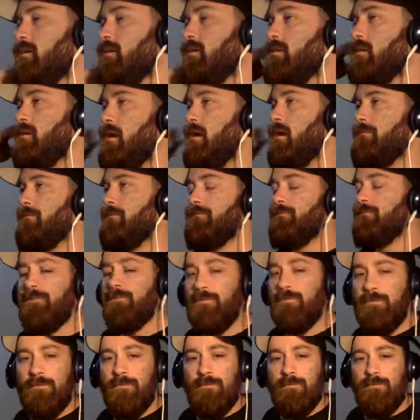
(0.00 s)
No,
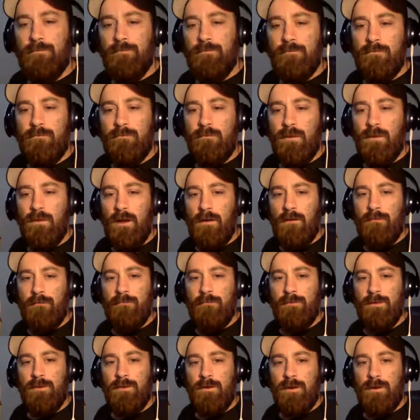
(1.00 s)

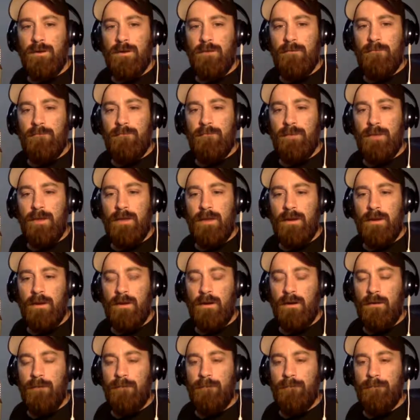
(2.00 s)
you didn't. And
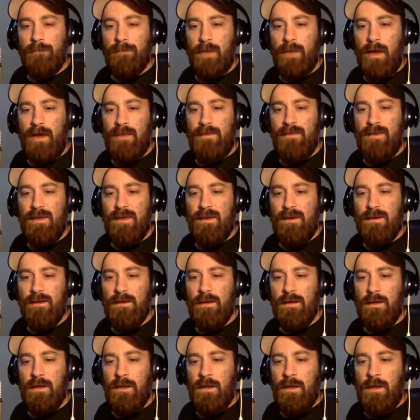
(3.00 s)
I
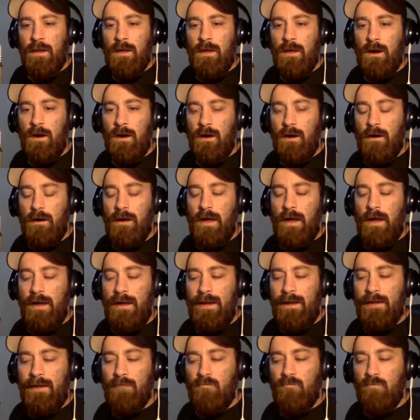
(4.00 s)
think
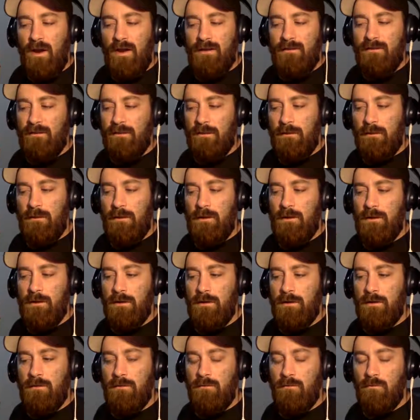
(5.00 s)
any wrestler,
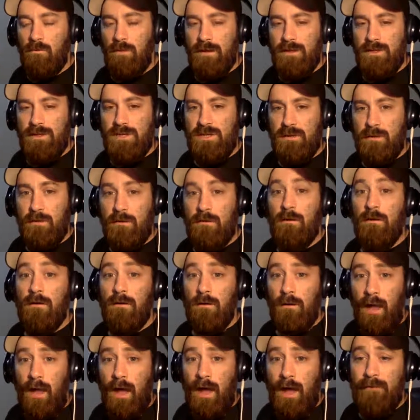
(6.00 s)
which there are a
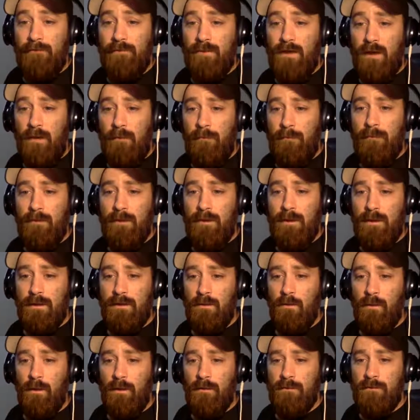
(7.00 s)
lot of them in
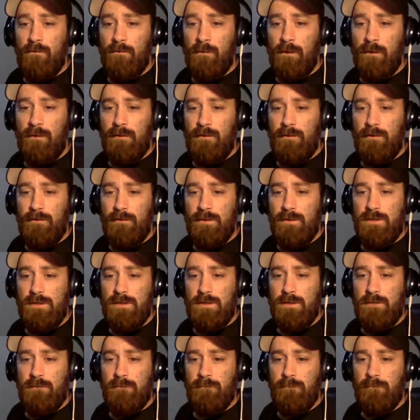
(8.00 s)
the welterweight
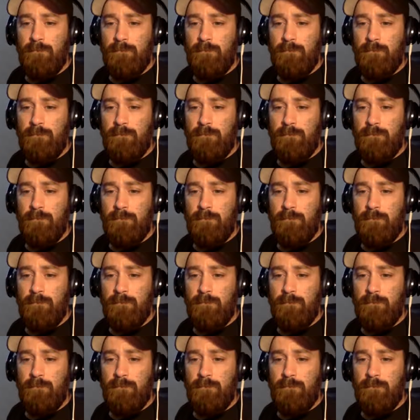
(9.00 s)
division